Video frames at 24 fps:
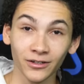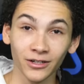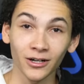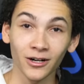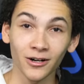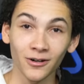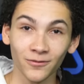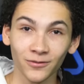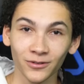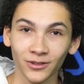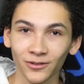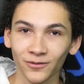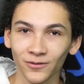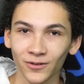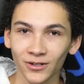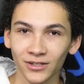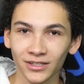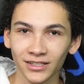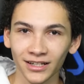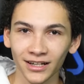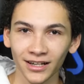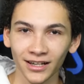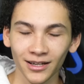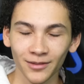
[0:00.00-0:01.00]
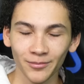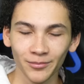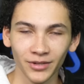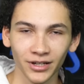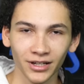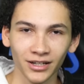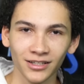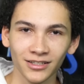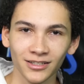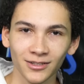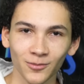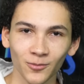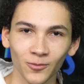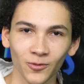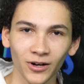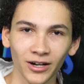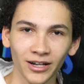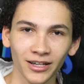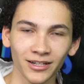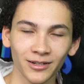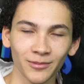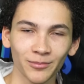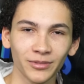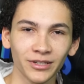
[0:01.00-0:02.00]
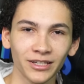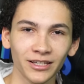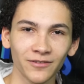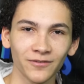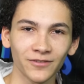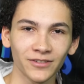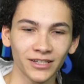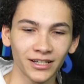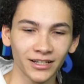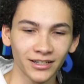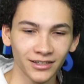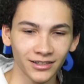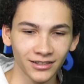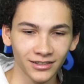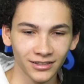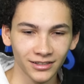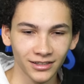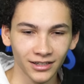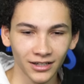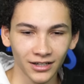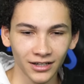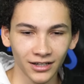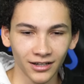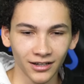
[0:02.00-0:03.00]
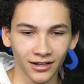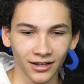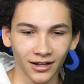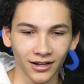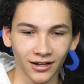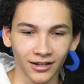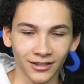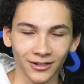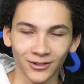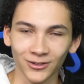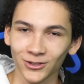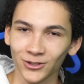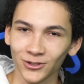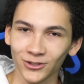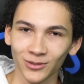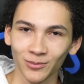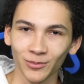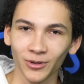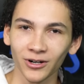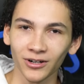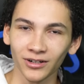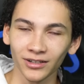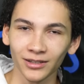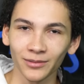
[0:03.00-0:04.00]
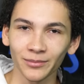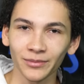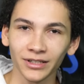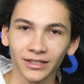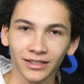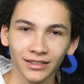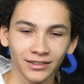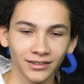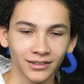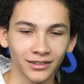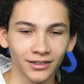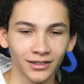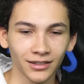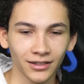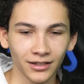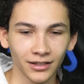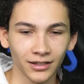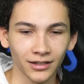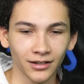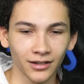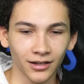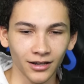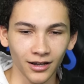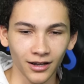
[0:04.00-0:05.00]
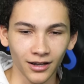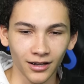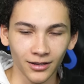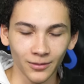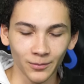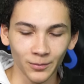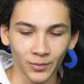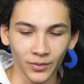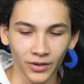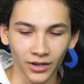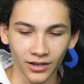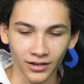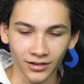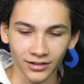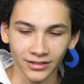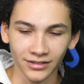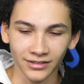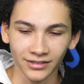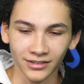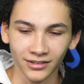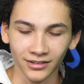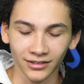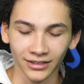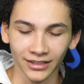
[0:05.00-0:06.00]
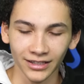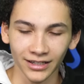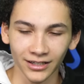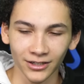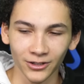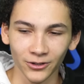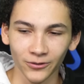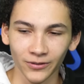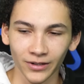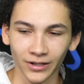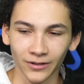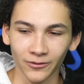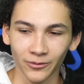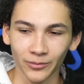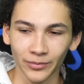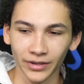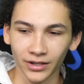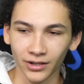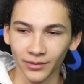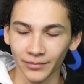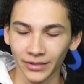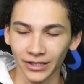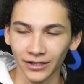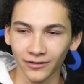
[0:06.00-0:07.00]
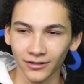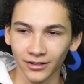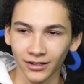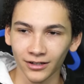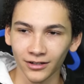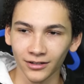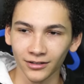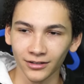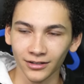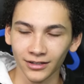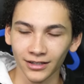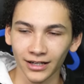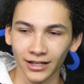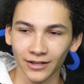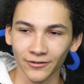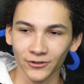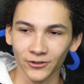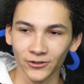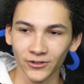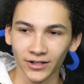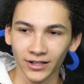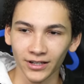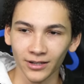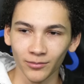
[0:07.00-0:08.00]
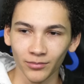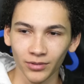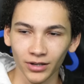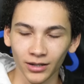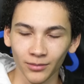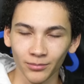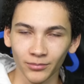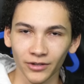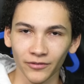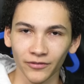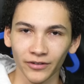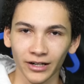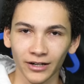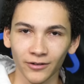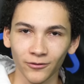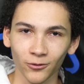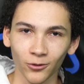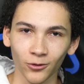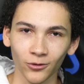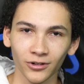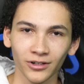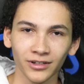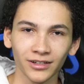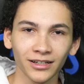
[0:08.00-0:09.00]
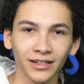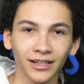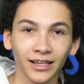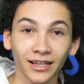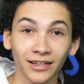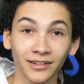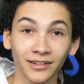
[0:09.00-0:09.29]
alcohol for the first time. I got some wine at P.F. Chang's and also some hard lemonade. And instantly I knew I would become an alcoholic and have a drinking problem if I ever ordered it